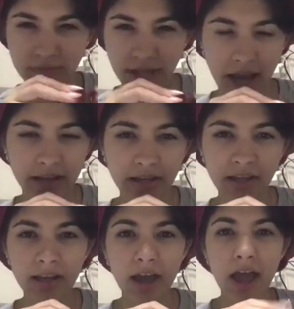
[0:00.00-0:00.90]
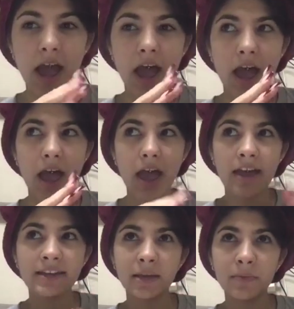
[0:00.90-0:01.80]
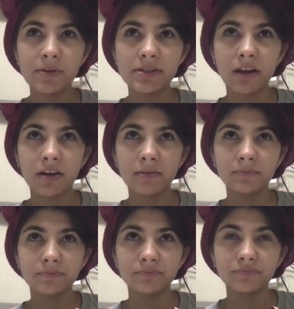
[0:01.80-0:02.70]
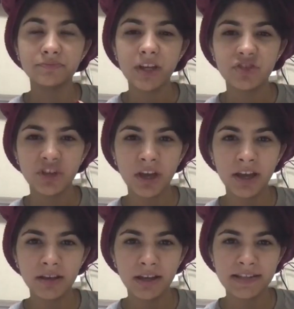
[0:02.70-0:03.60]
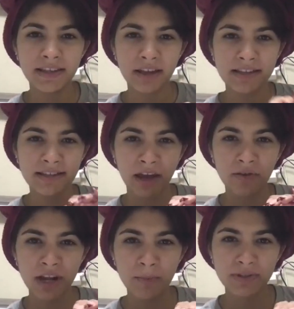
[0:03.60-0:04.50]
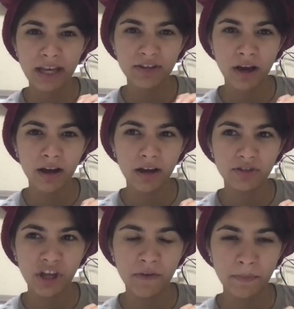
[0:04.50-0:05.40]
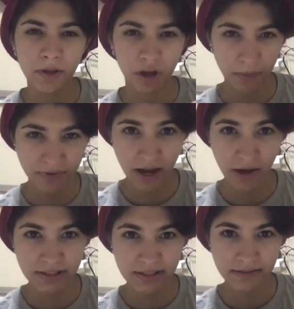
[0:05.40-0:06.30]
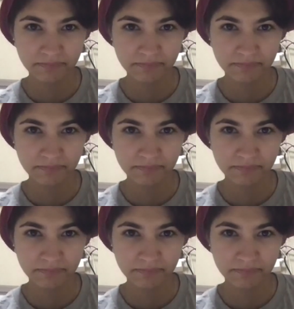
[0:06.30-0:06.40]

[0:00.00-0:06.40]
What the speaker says: tiny. His name was Jay. His account name was like Jay from the Cub Scouts.